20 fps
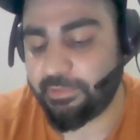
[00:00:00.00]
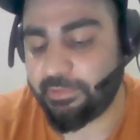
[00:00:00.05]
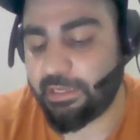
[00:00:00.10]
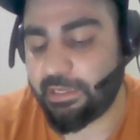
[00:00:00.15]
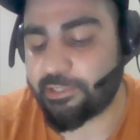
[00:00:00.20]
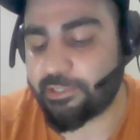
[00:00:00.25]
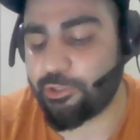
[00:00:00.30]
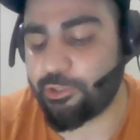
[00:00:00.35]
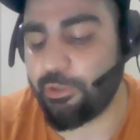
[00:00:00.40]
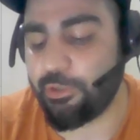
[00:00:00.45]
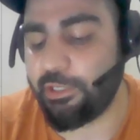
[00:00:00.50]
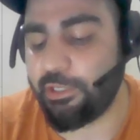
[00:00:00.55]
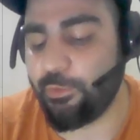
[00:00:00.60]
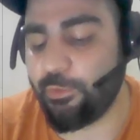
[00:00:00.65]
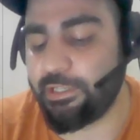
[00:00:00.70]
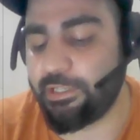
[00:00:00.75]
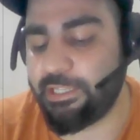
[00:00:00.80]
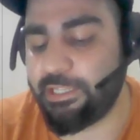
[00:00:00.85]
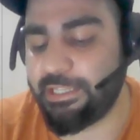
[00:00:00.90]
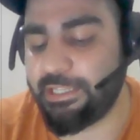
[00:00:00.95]
Slowly you will
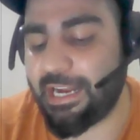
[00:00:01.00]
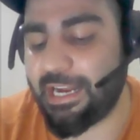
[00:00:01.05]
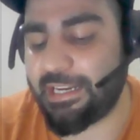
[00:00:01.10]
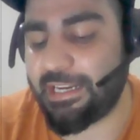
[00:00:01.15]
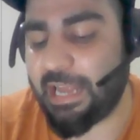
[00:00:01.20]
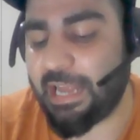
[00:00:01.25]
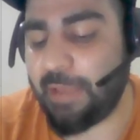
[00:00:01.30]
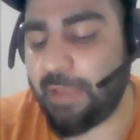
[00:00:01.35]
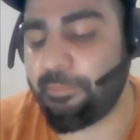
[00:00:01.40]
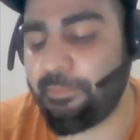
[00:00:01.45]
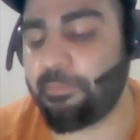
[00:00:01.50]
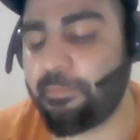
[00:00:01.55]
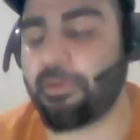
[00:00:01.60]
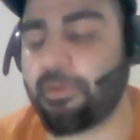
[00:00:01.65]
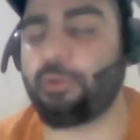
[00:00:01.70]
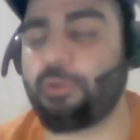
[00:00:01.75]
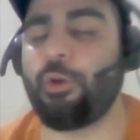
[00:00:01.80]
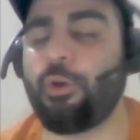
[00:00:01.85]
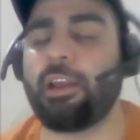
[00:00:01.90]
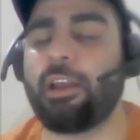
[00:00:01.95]
see that I'm
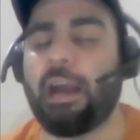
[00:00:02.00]
going